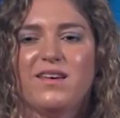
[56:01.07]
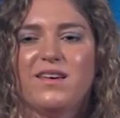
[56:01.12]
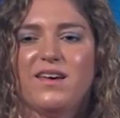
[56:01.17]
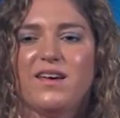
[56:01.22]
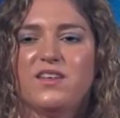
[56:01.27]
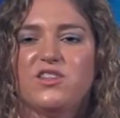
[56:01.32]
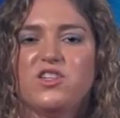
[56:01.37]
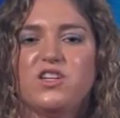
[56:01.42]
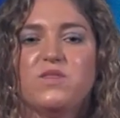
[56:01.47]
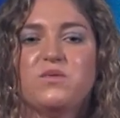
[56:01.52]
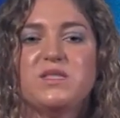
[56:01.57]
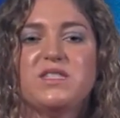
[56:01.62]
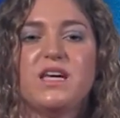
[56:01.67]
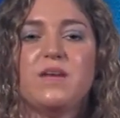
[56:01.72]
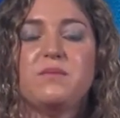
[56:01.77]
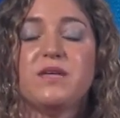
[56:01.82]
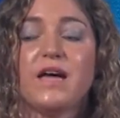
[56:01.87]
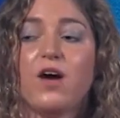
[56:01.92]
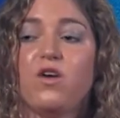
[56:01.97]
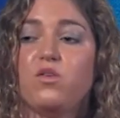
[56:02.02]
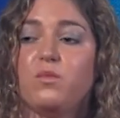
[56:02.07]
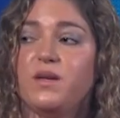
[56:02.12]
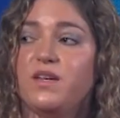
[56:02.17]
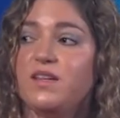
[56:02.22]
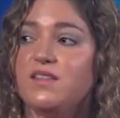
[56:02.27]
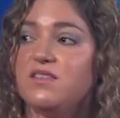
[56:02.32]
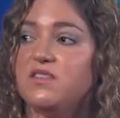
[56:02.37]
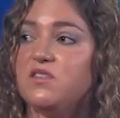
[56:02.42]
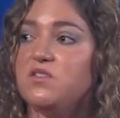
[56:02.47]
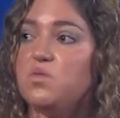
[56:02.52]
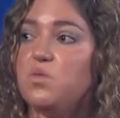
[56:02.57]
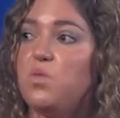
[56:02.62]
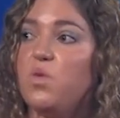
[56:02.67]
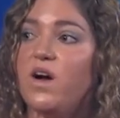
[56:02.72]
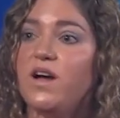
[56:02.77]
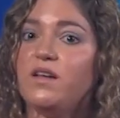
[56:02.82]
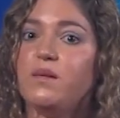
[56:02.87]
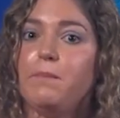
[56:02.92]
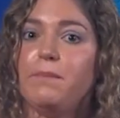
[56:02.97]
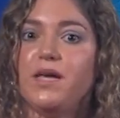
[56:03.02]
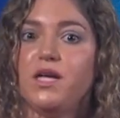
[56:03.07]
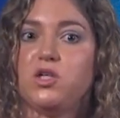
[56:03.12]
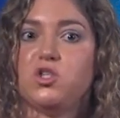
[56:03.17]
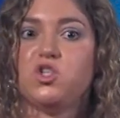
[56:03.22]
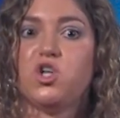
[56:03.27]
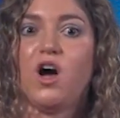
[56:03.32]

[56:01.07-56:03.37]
And she was named Owl because there's one big